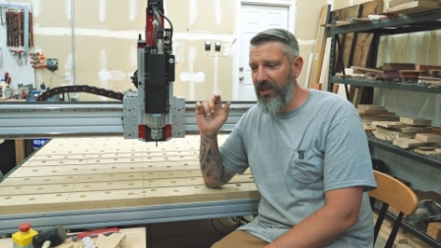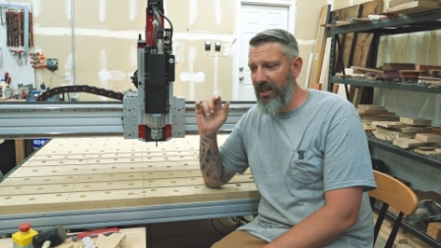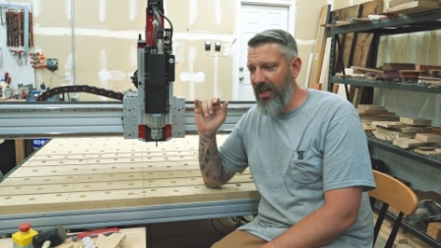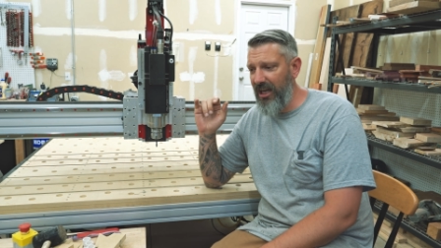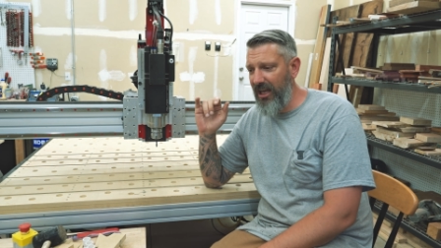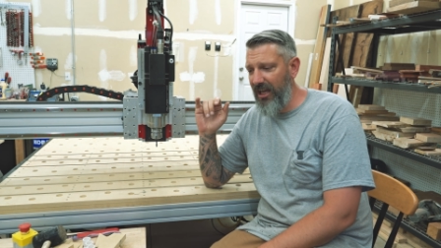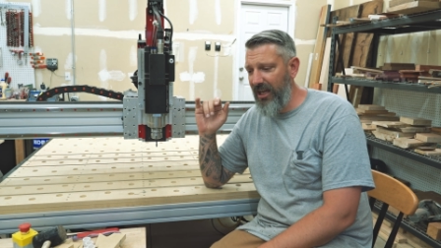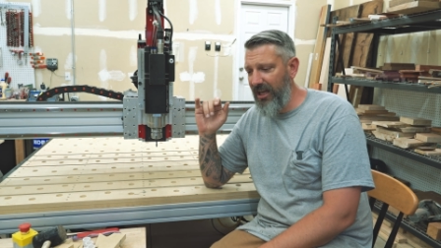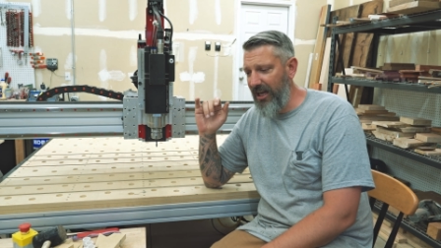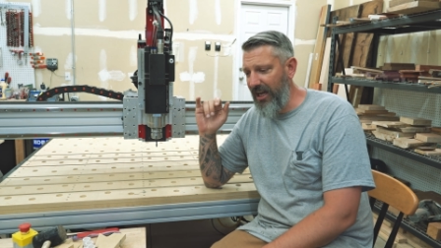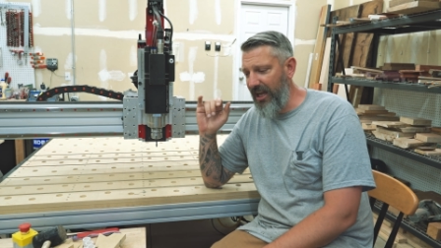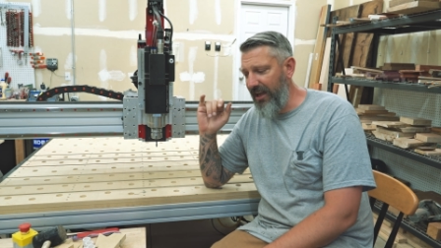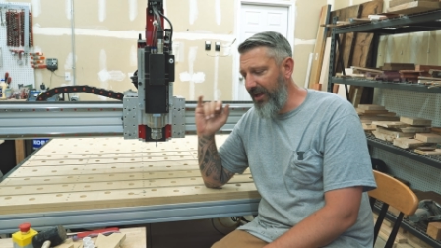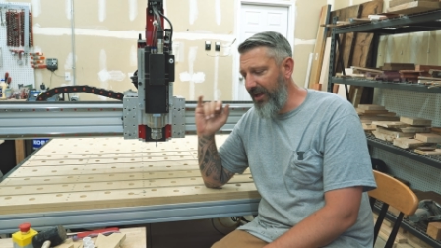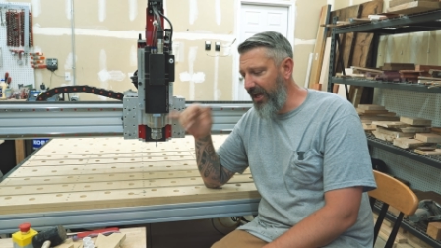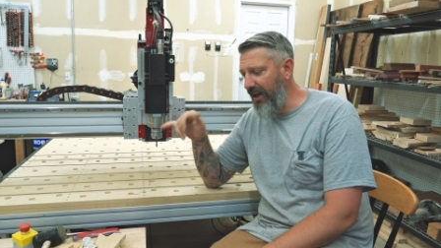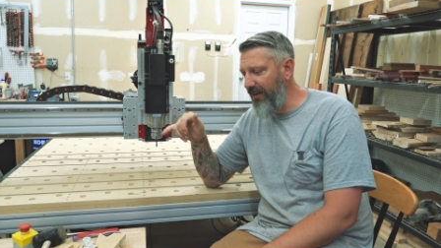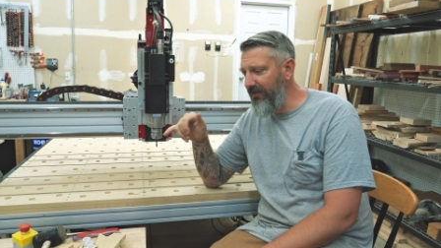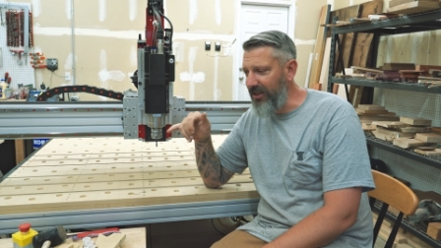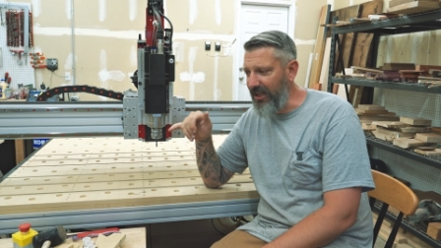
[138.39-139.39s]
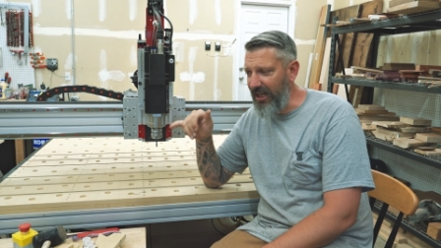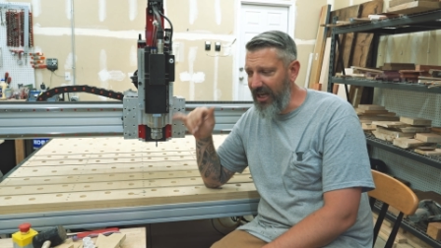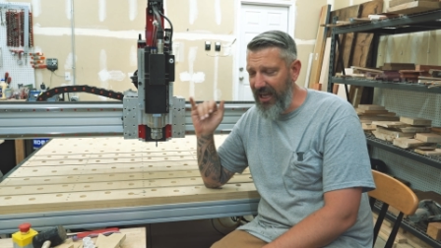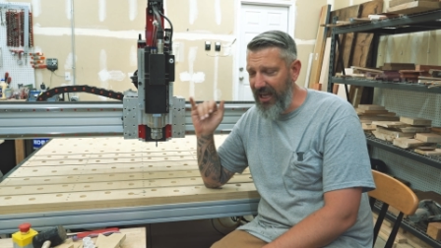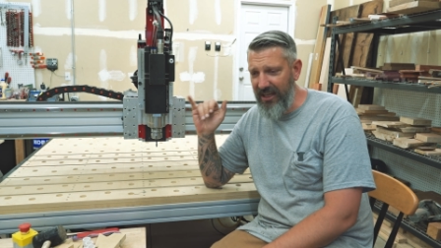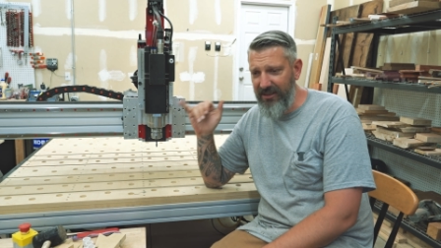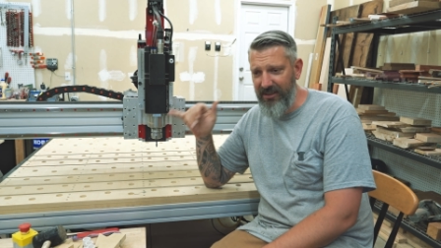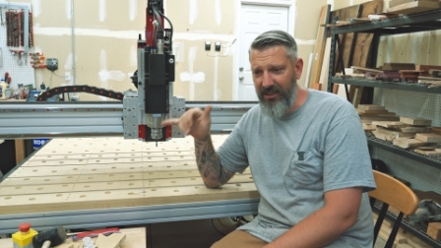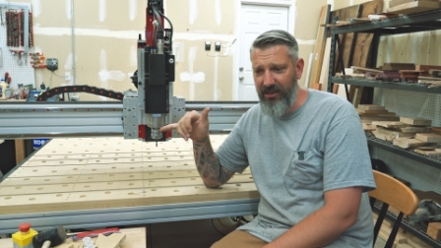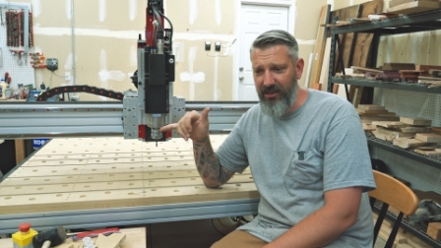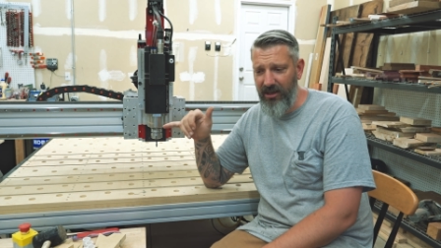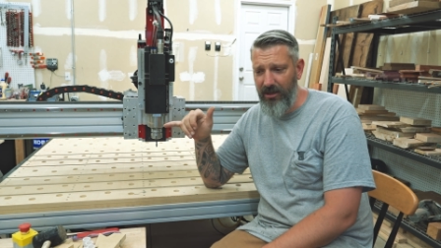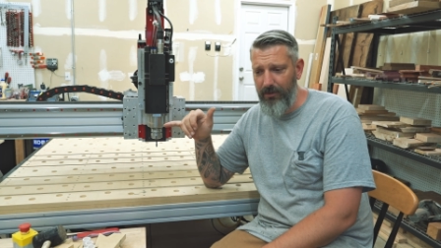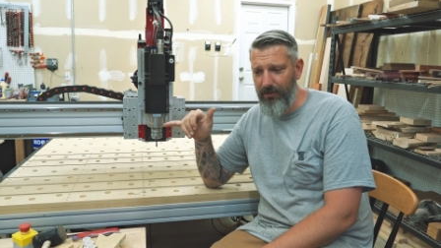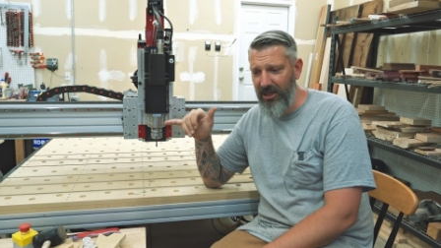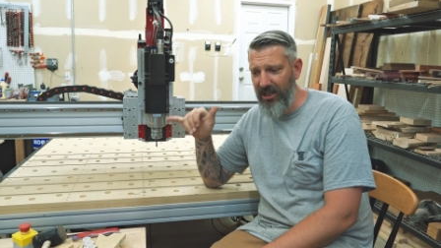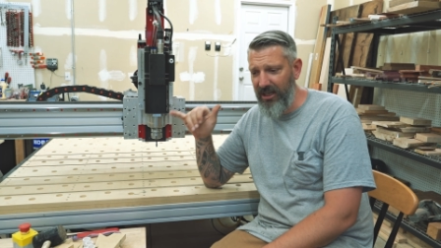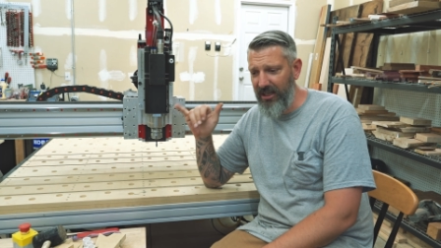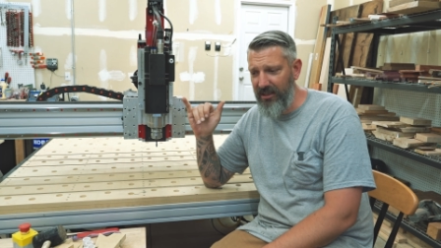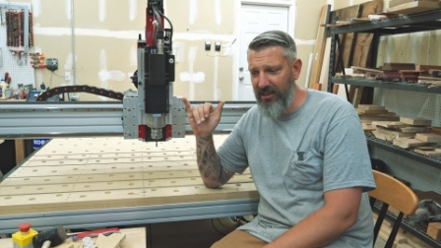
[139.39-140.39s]
I, I have I had the
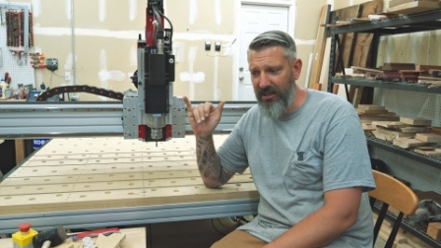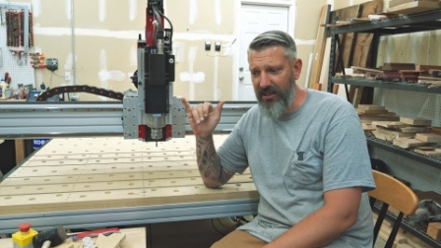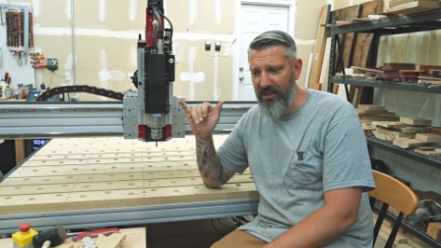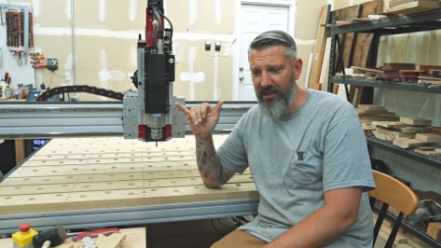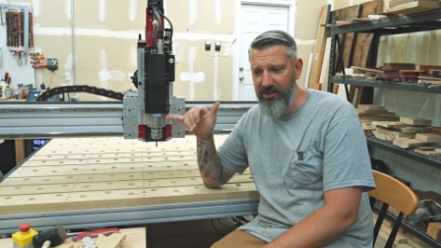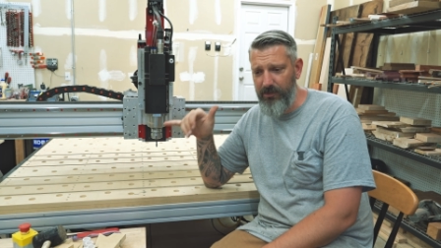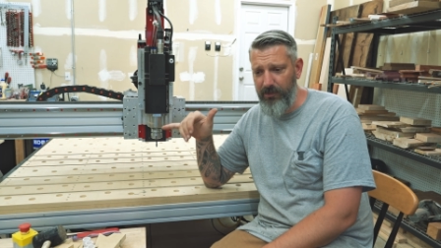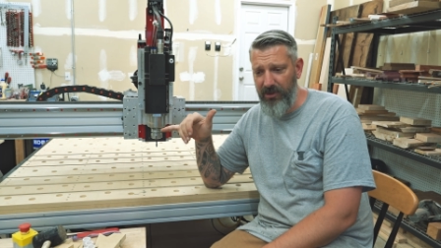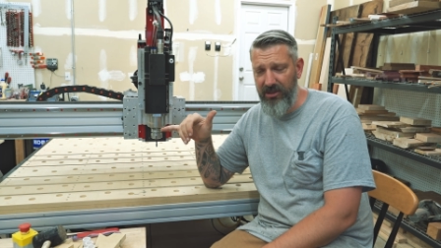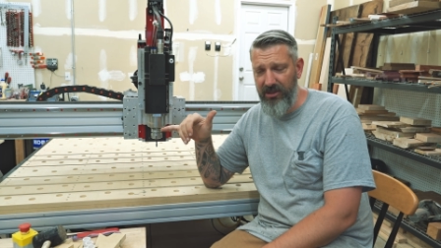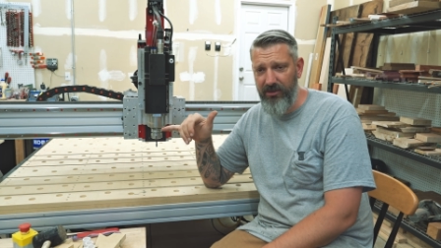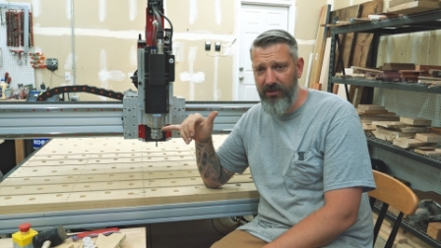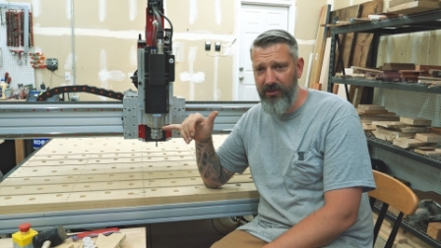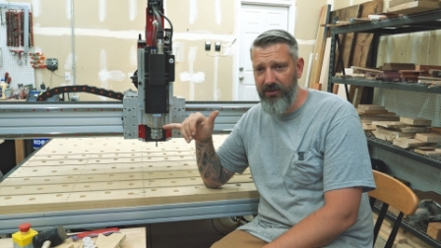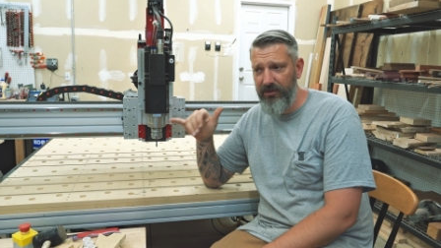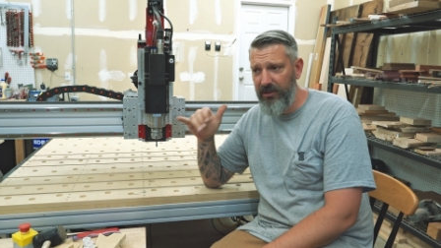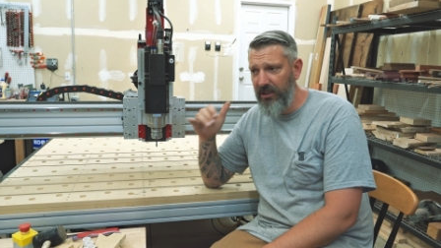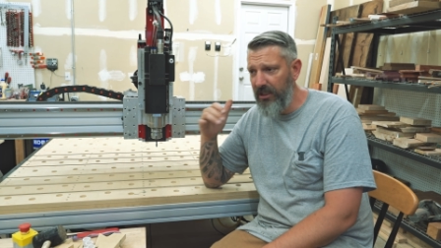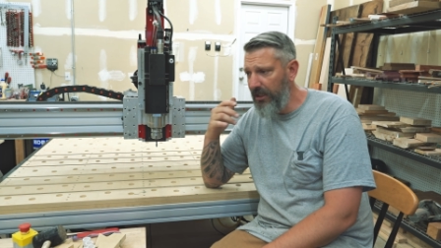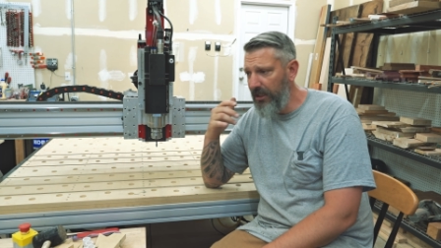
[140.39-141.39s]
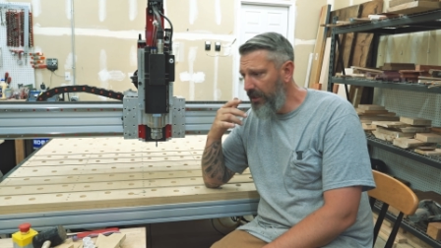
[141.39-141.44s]
carbide uh, spindle.